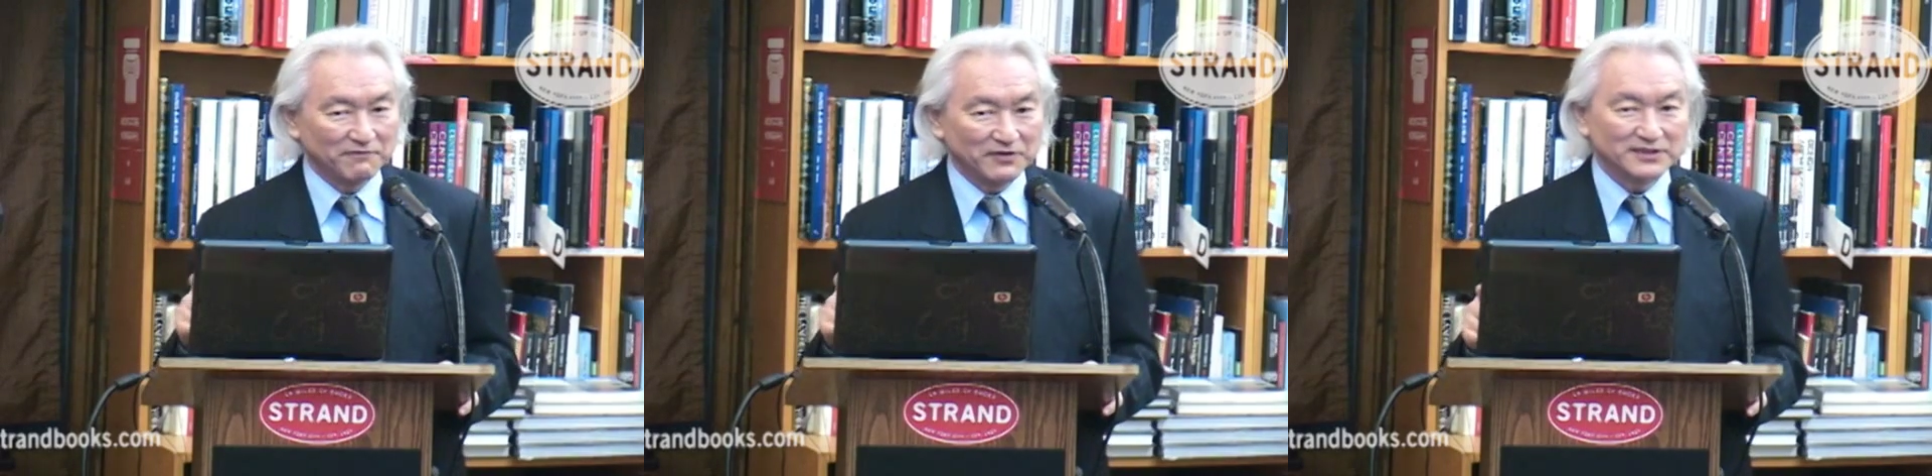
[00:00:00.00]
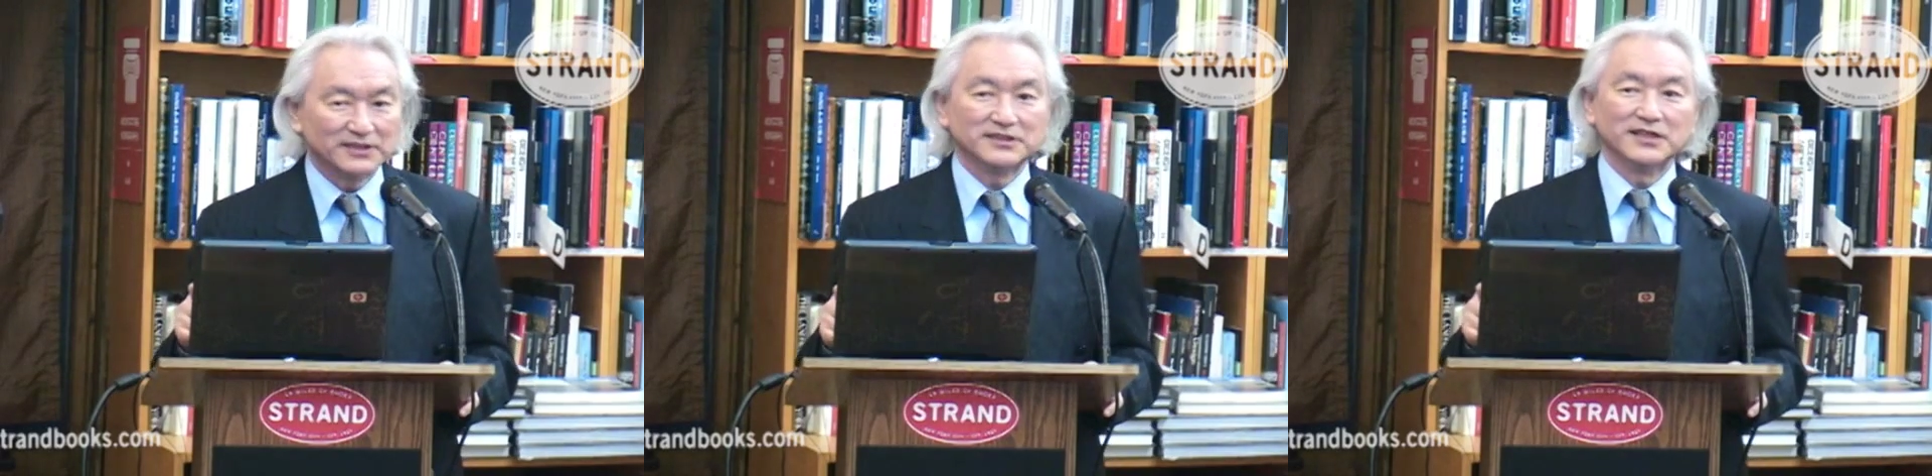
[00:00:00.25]

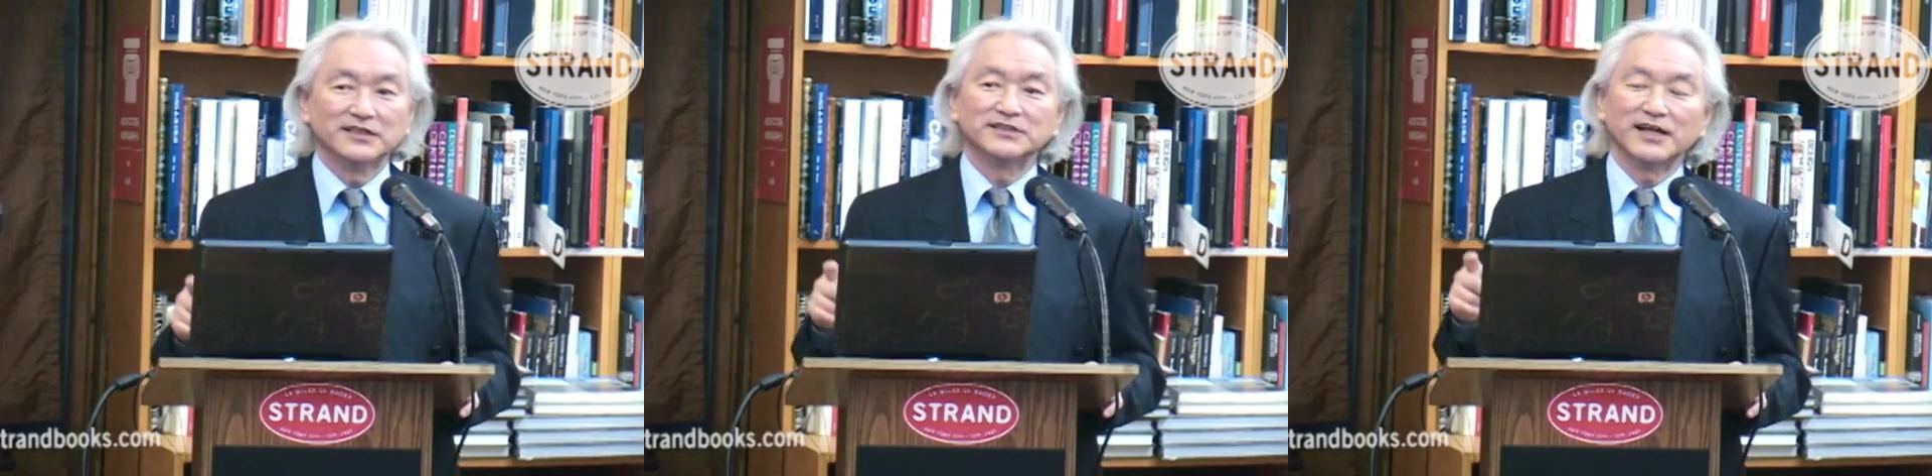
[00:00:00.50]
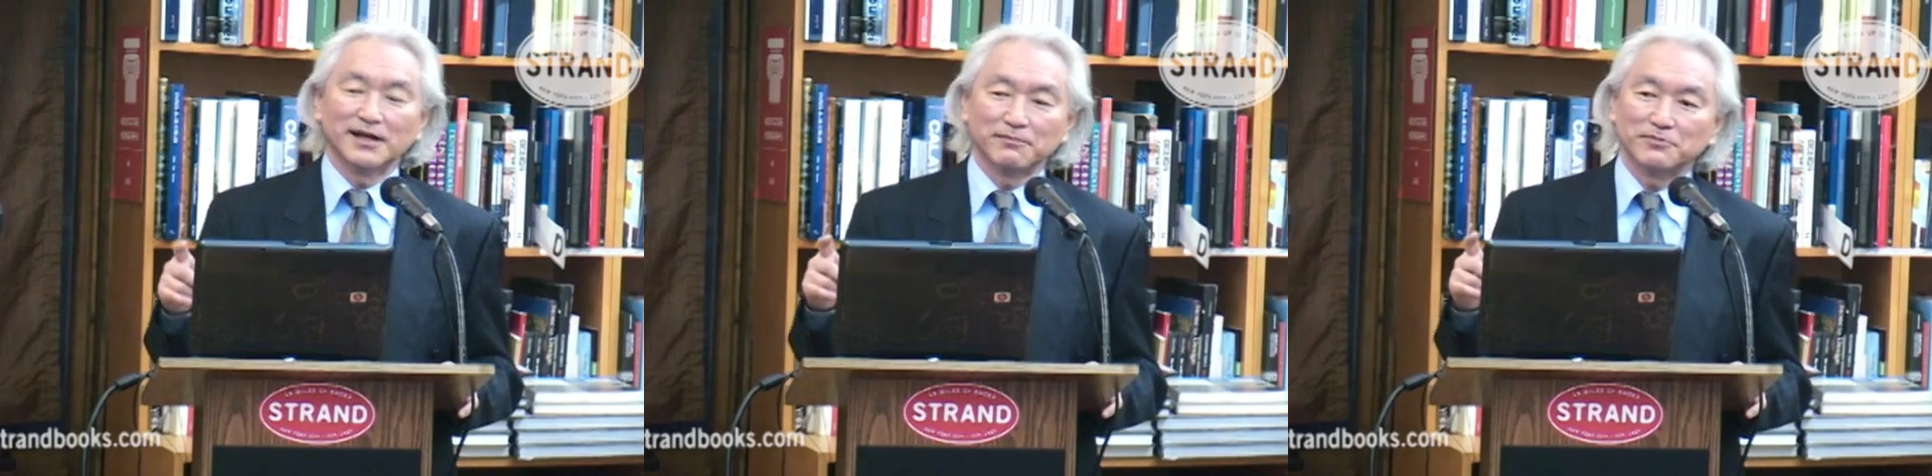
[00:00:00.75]

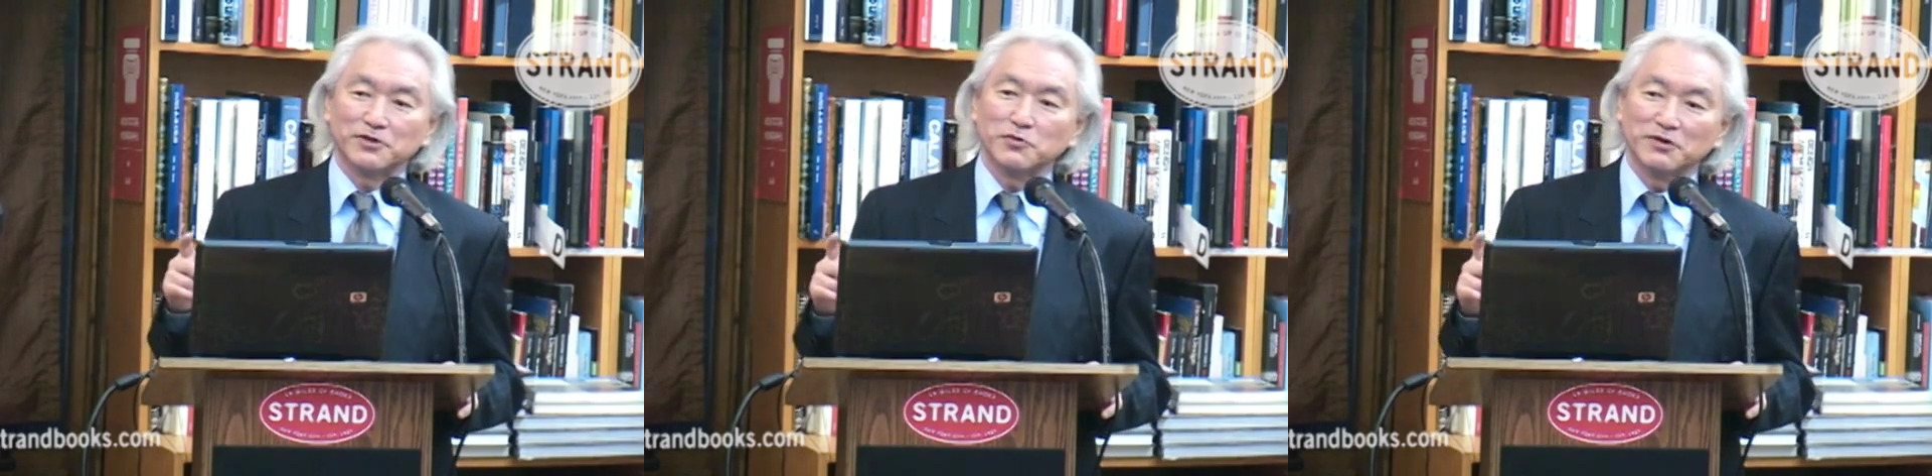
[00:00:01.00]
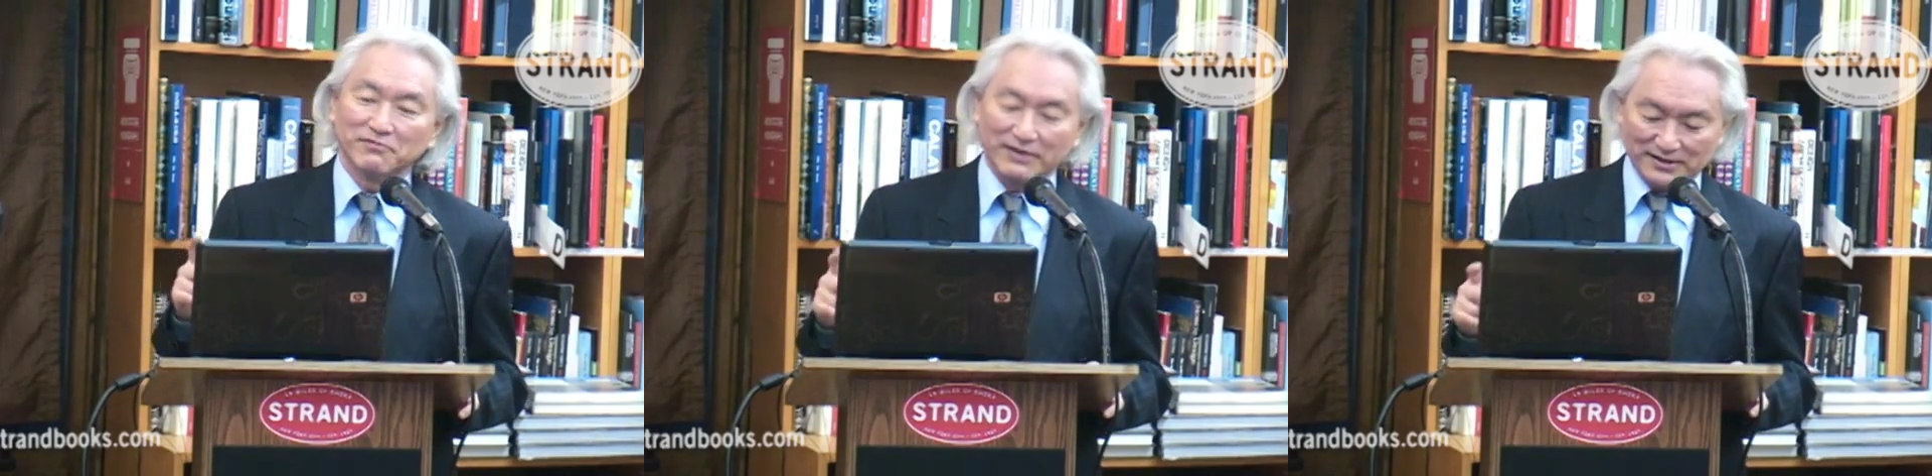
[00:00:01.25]
physicist helped
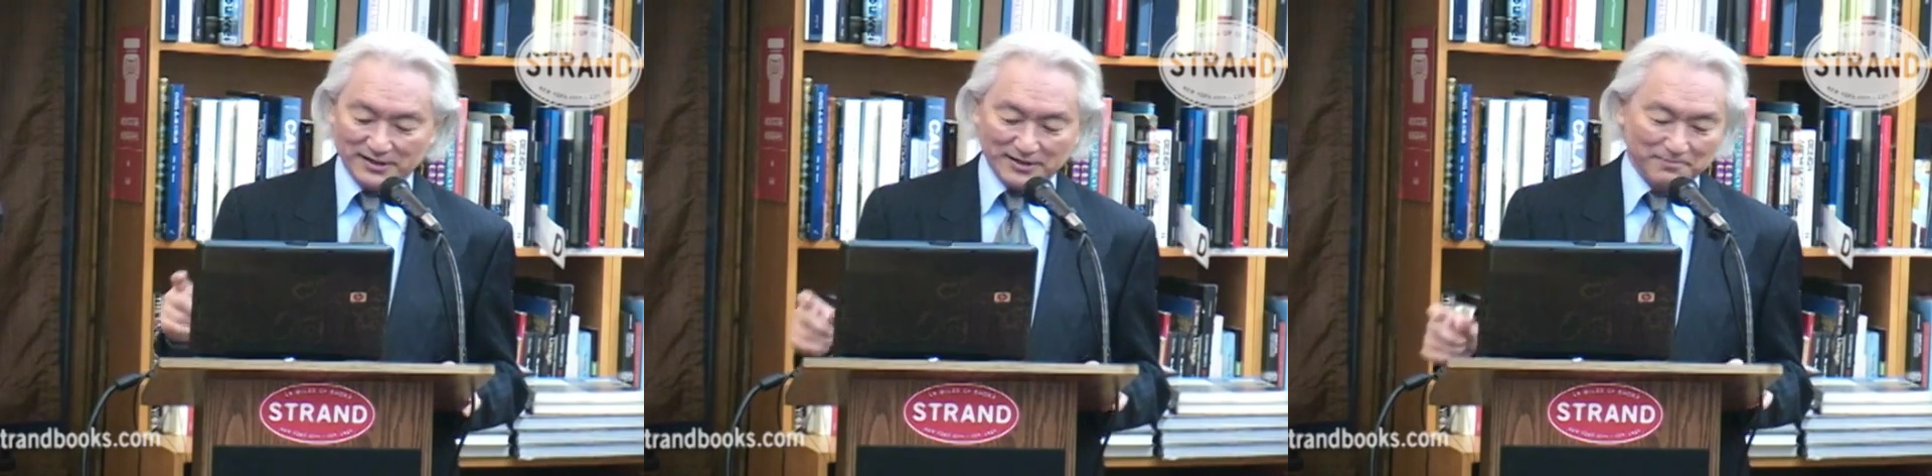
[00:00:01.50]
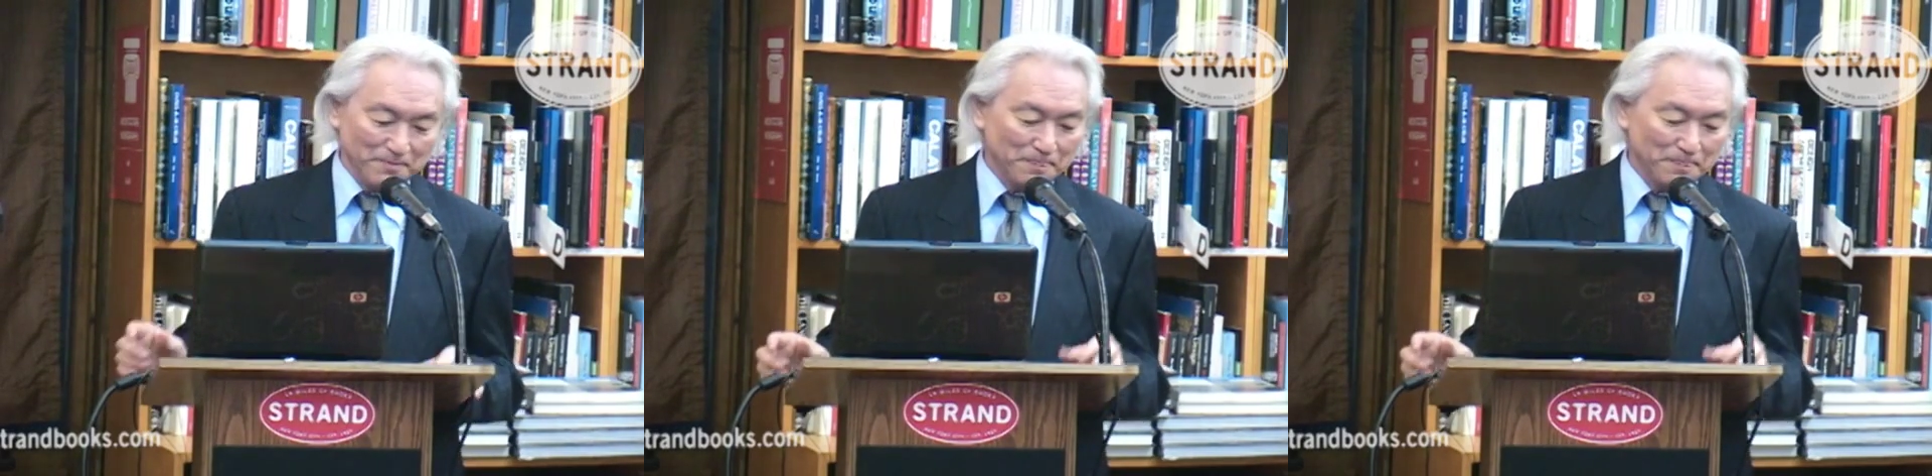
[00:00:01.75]
to invent it.